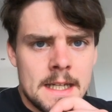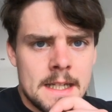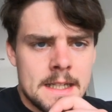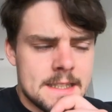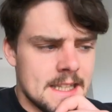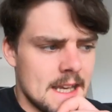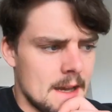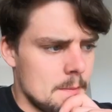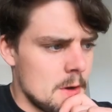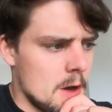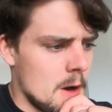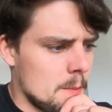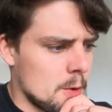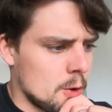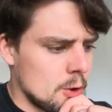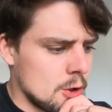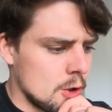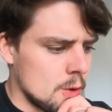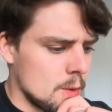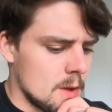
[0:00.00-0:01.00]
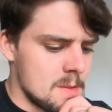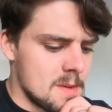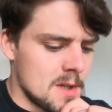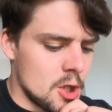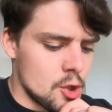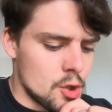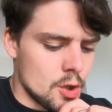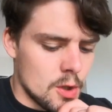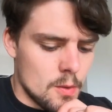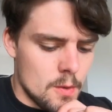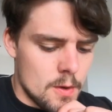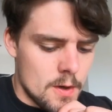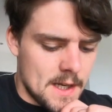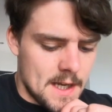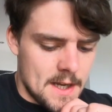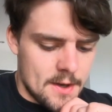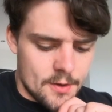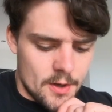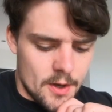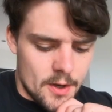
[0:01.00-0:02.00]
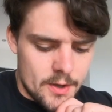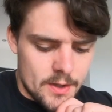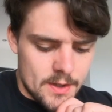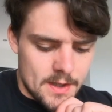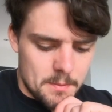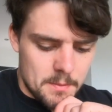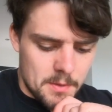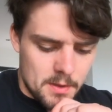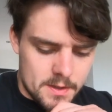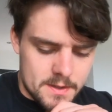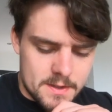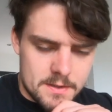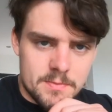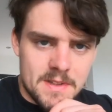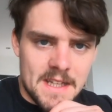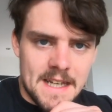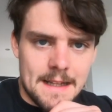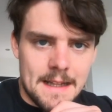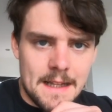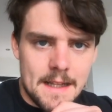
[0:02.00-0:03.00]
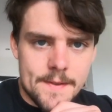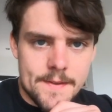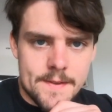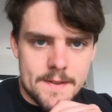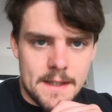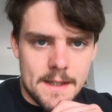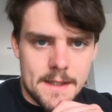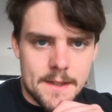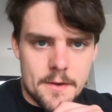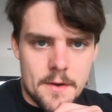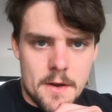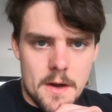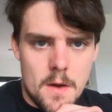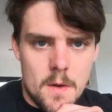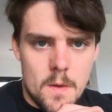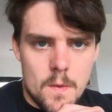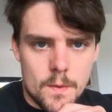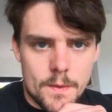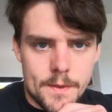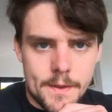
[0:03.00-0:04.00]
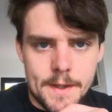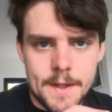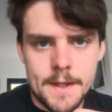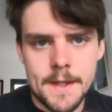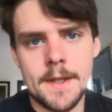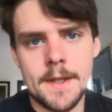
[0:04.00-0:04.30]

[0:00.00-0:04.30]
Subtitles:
Set me up, going to do a wee bit of uni work here now, and then we got some deadlifts later on.